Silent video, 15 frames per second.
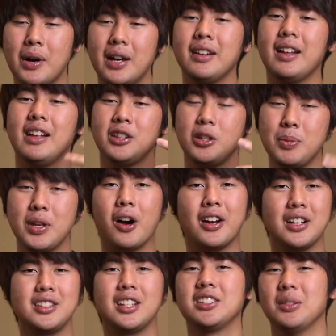But to be
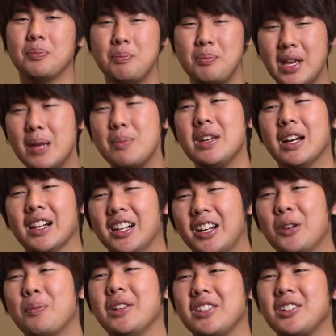honest, that's maybe a
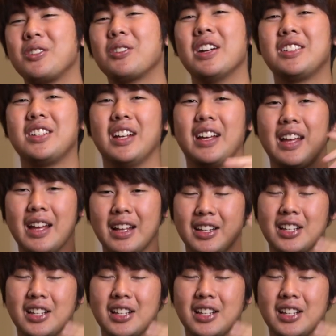little bit stretching.